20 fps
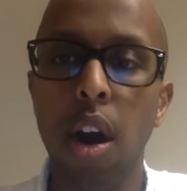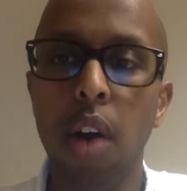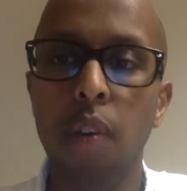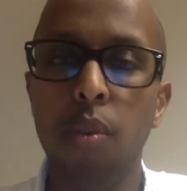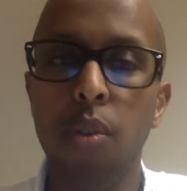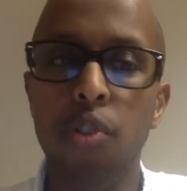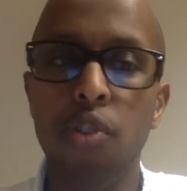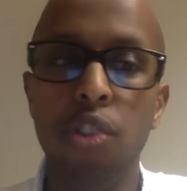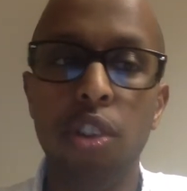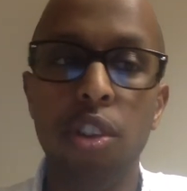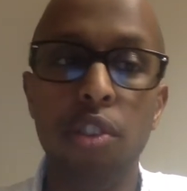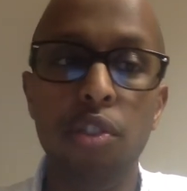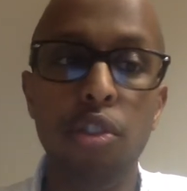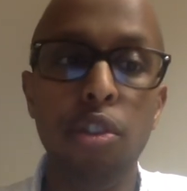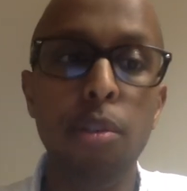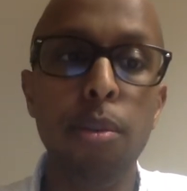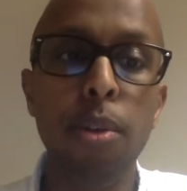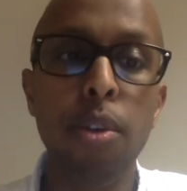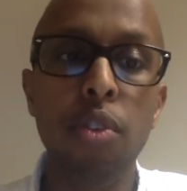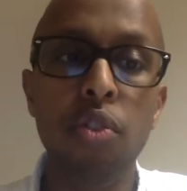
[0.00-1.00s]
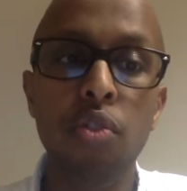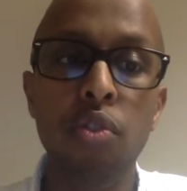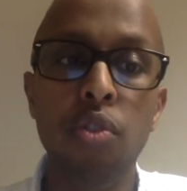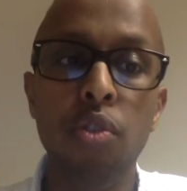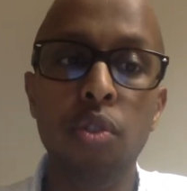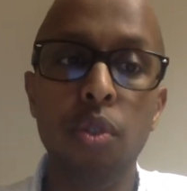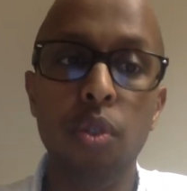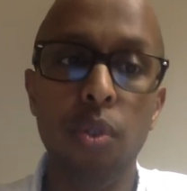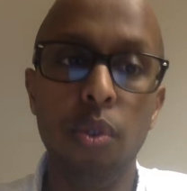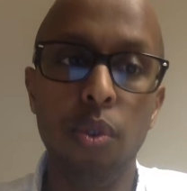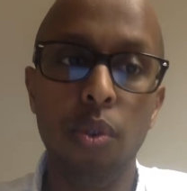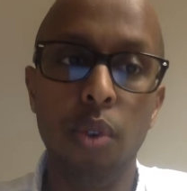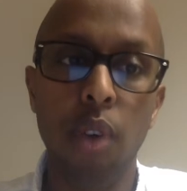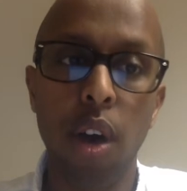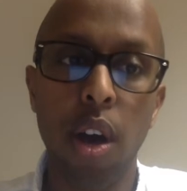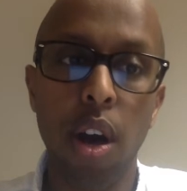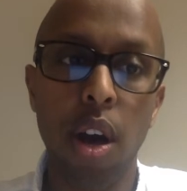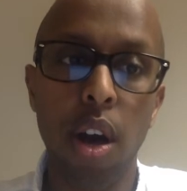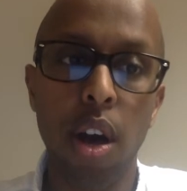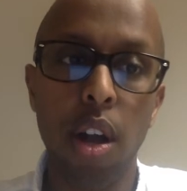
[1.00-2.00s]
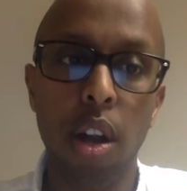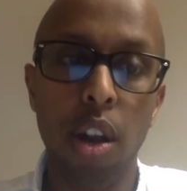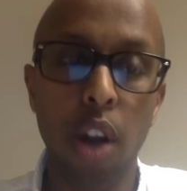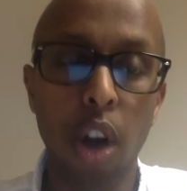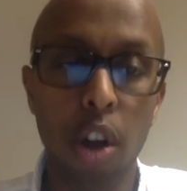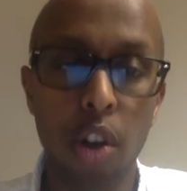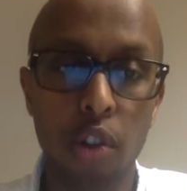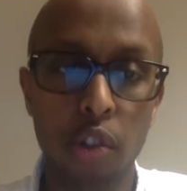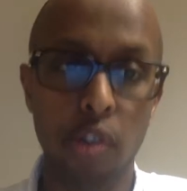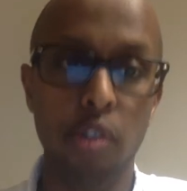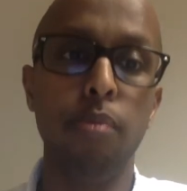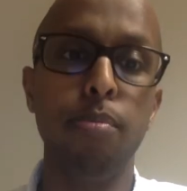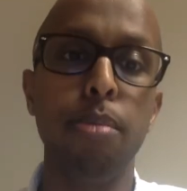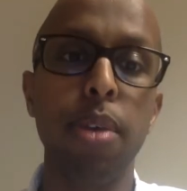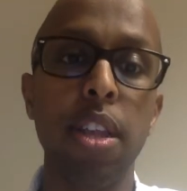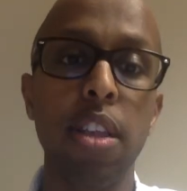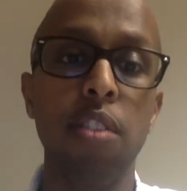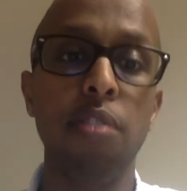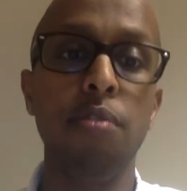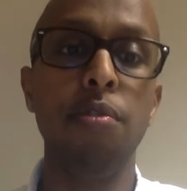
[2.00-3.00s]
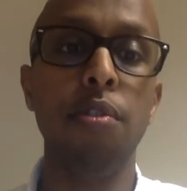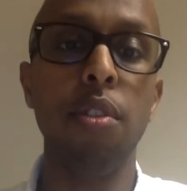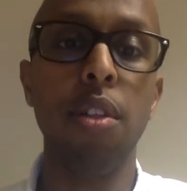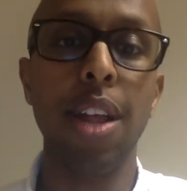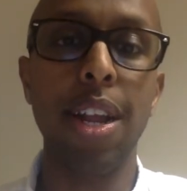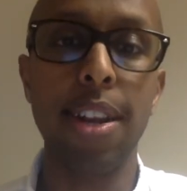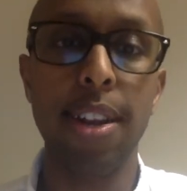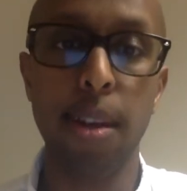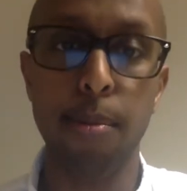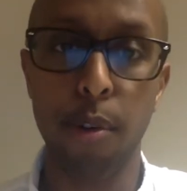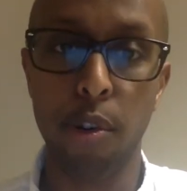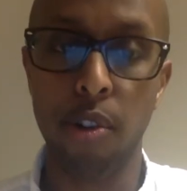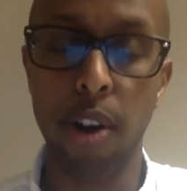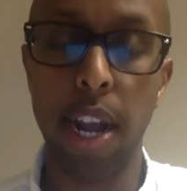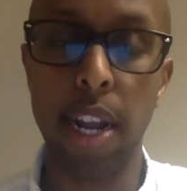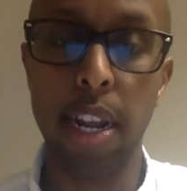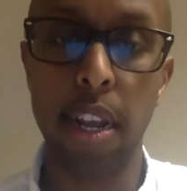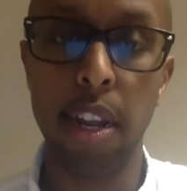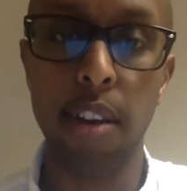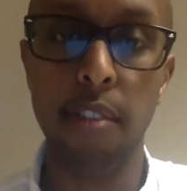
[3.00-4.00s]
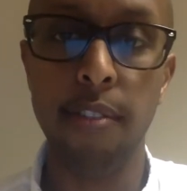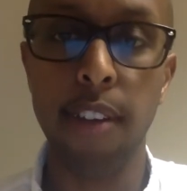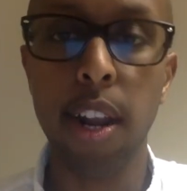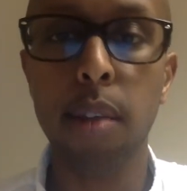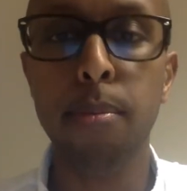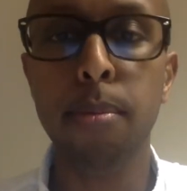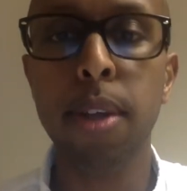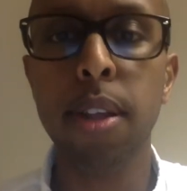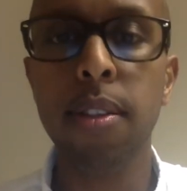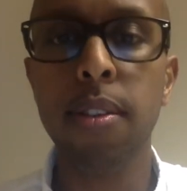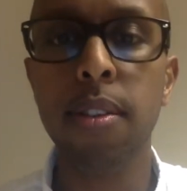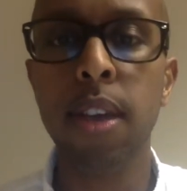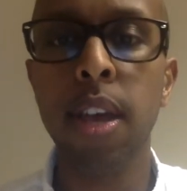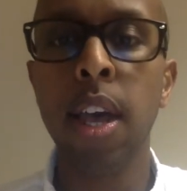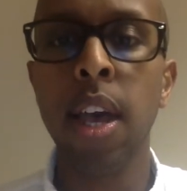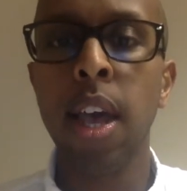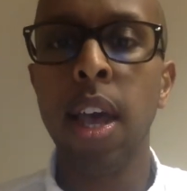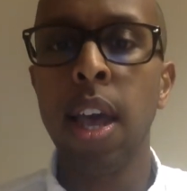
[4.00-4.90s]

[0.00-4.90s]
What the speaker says: which contributes to long-term peaceful and democratic development.